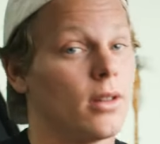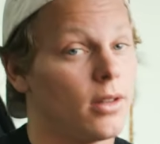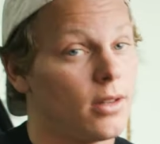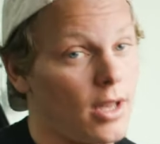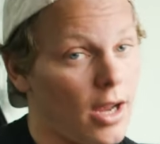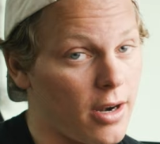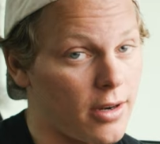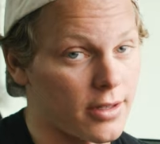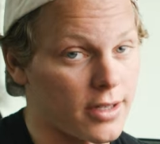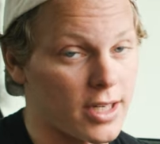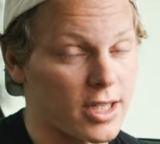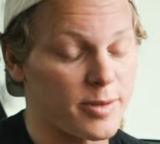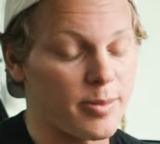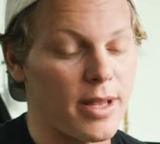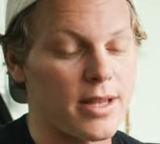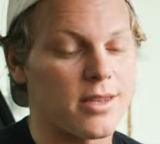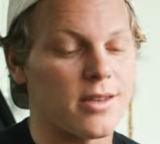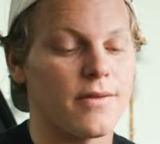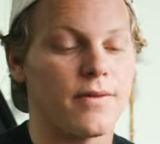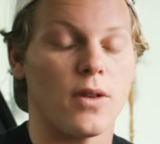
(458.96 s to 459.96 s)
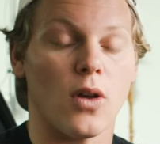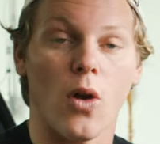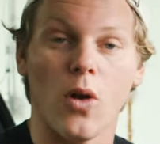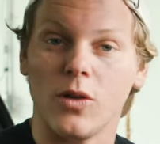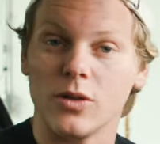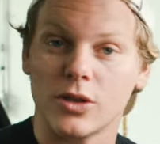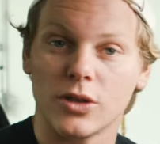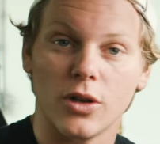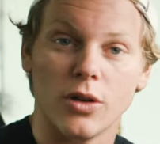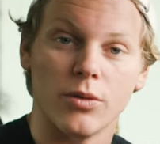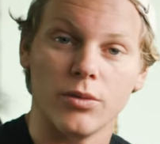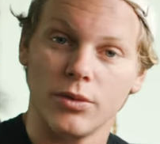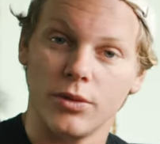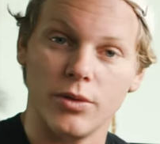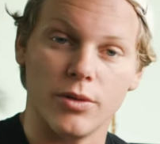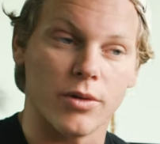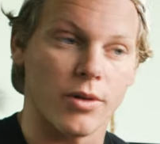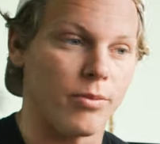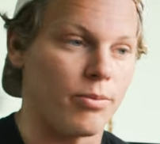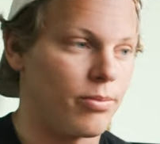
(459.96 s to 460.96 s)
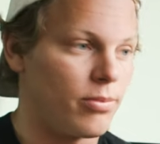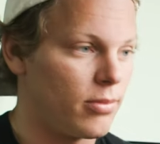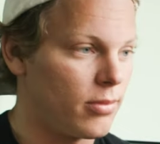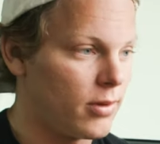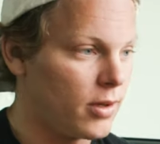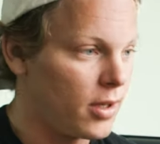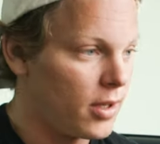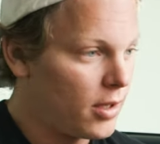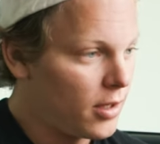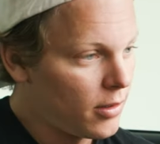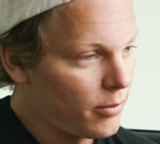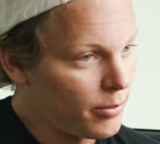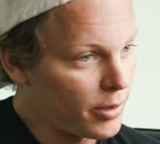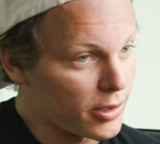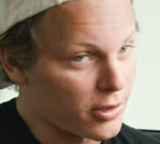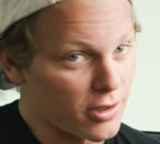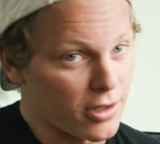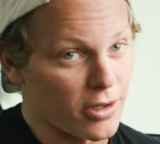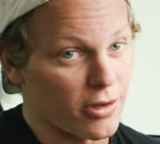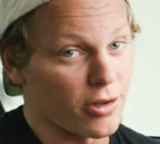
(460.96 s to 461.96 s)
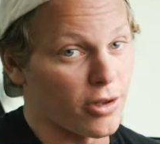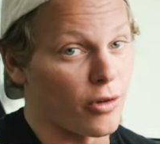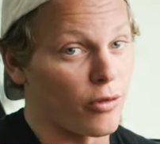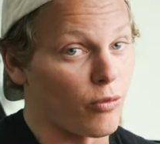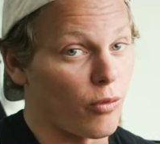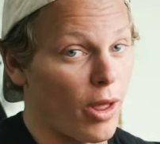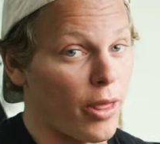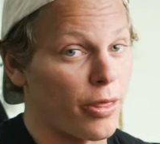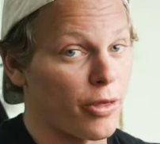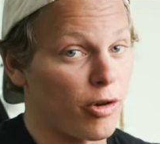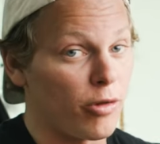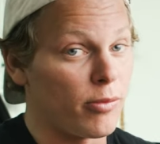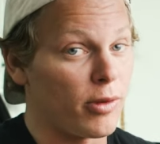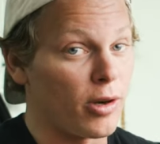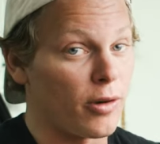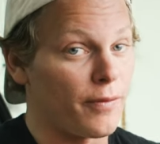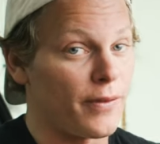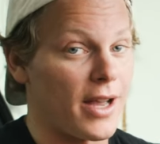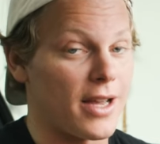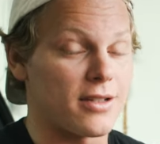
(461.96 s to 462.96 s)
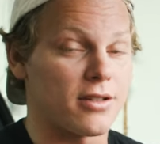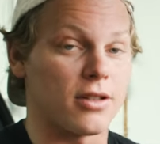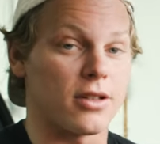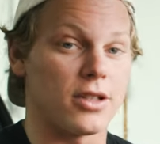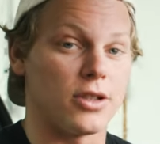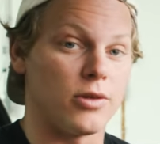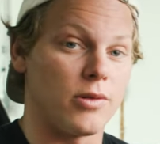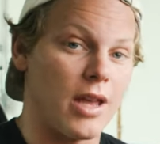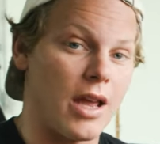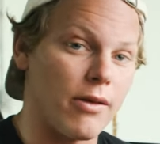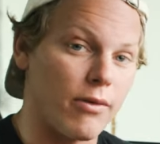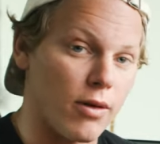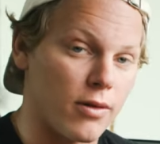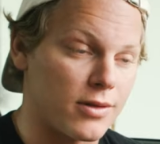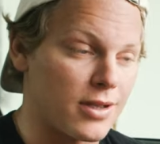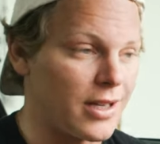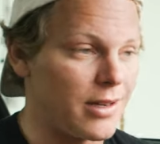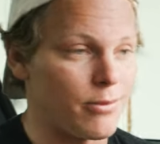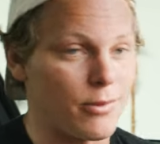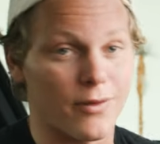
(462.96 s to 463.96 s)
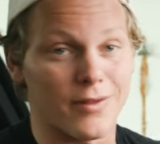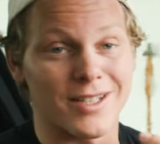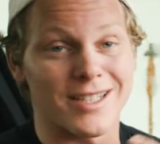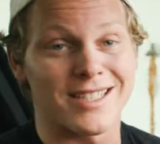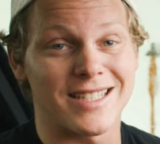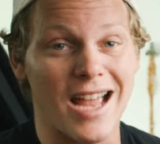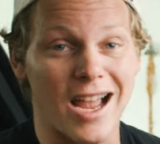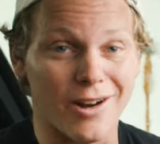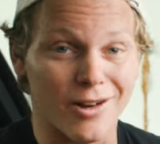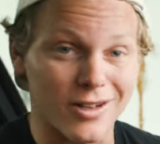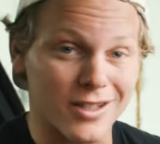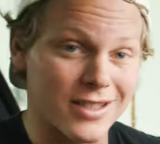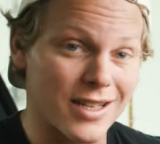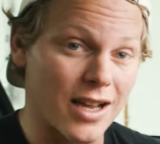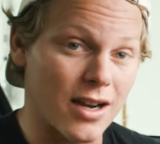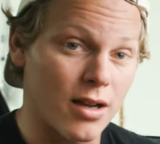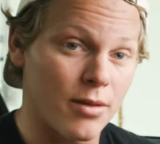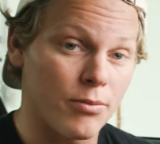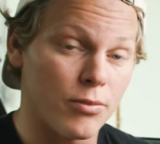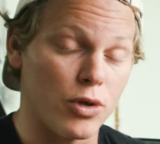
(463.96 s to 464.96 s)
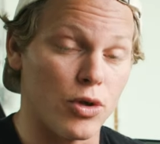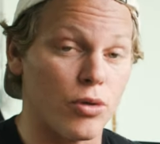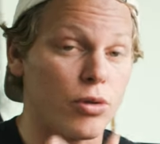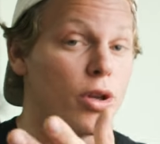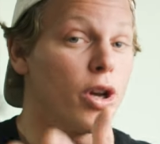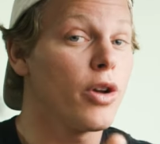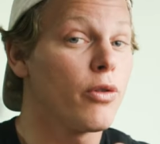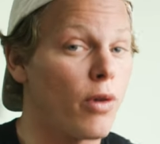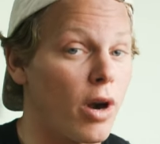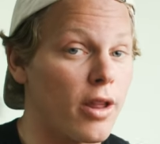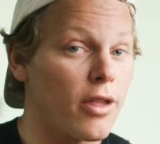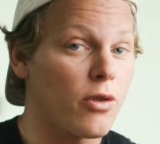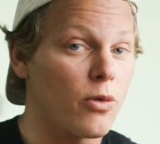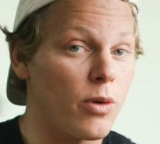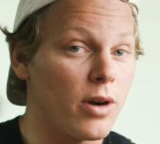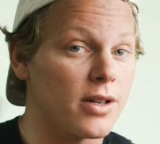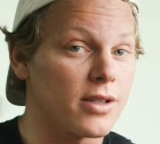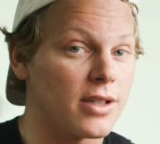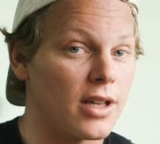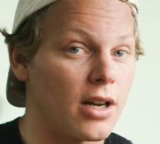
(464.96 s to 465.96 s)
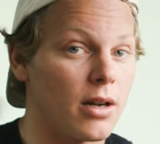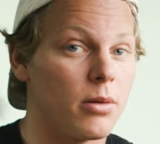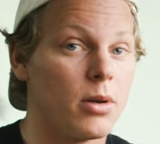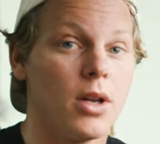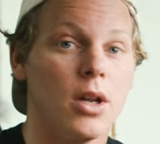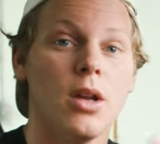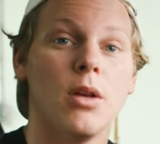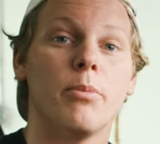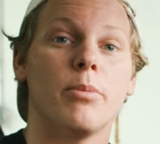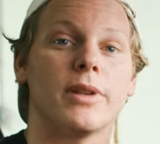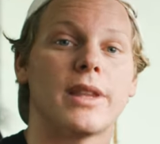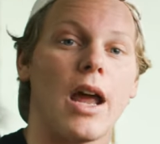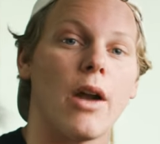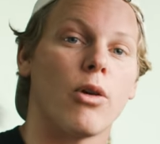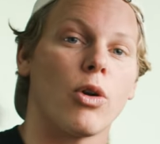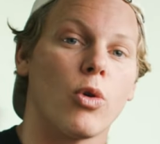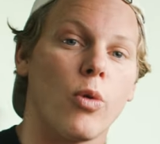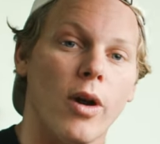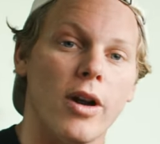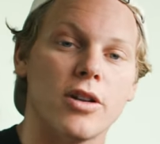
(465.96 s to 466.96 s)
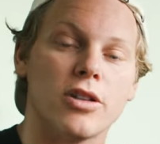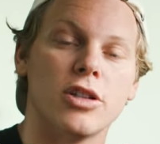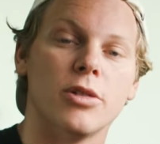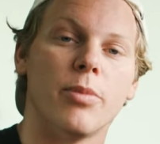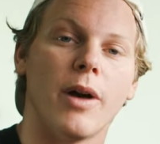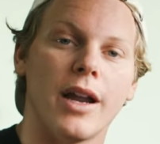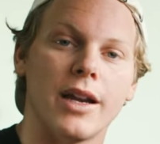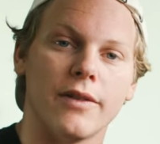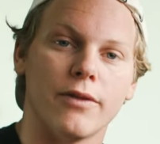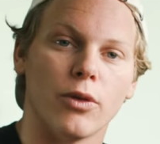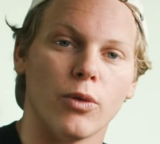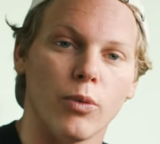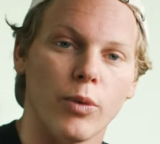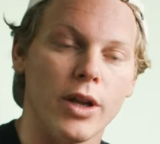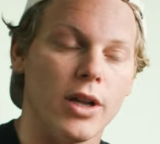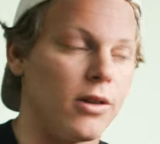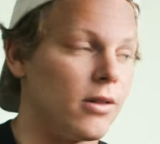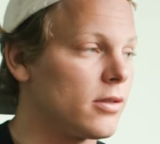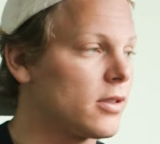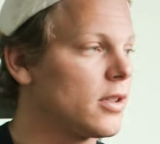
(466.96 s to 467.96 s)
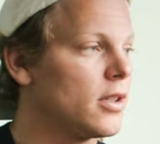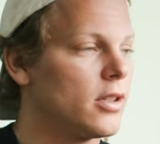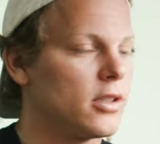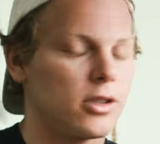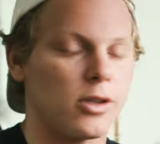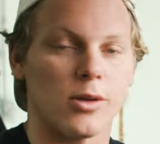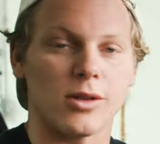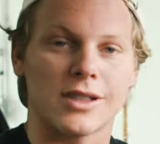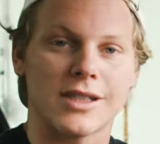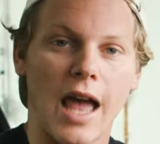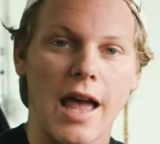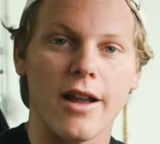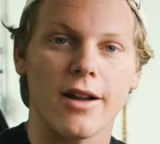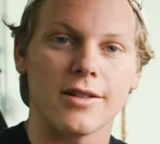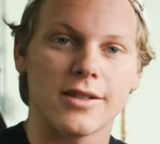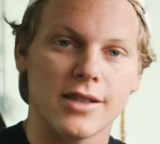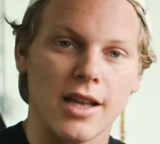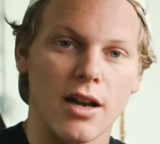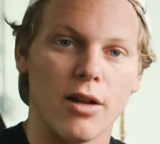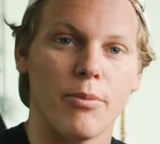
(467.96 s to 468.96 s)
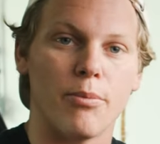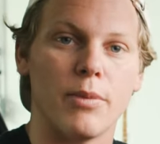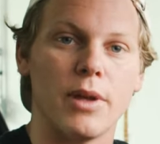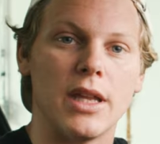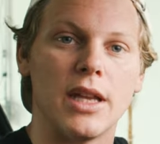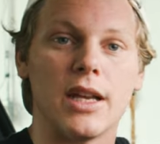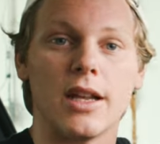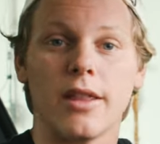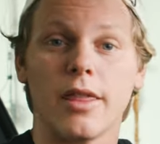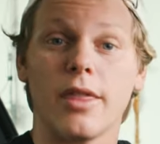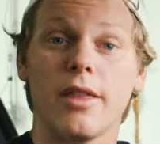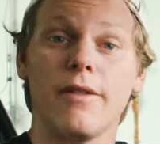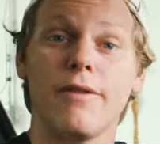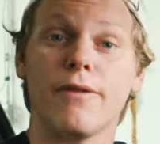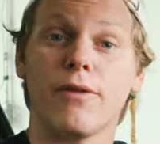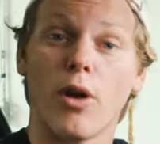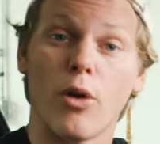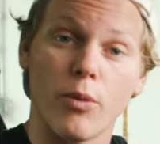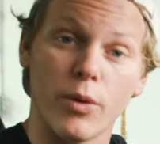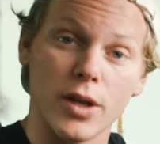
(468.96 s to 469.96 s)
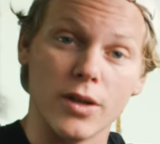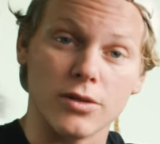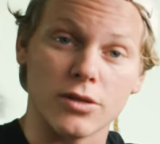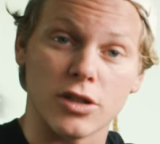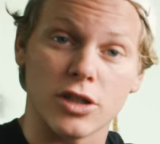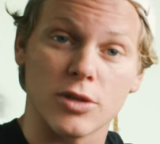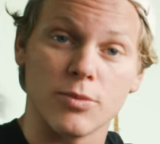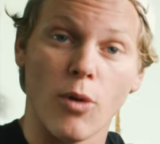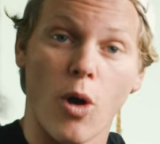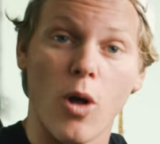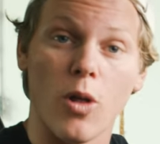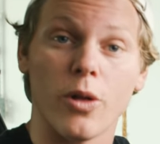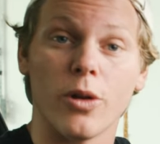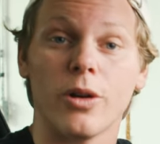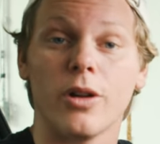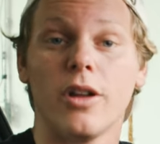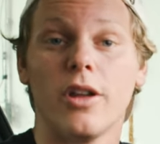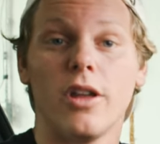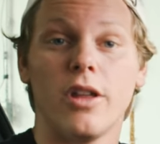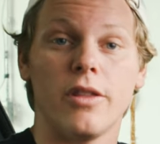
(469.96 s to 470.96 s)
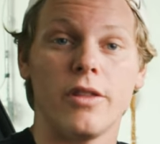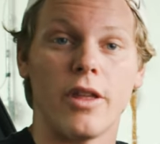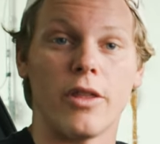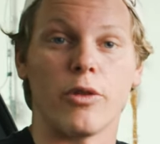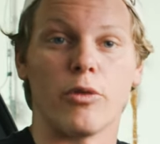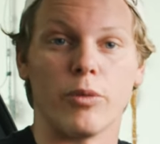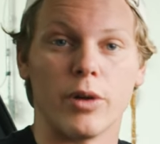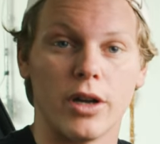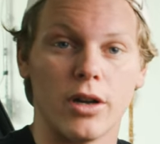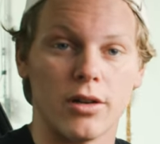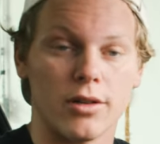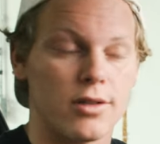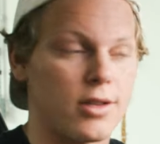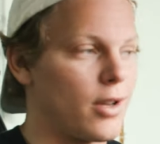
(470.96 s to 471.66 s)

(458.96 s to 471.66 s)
Tires get expensive. Also, you can Picture that you're going to run through them a little faster because you can't rotate them. You have a staggered setup. You could run a square setup, but that requires you to buy different wheels. So a staggered setup meaning the front wheels are smaller than the rears.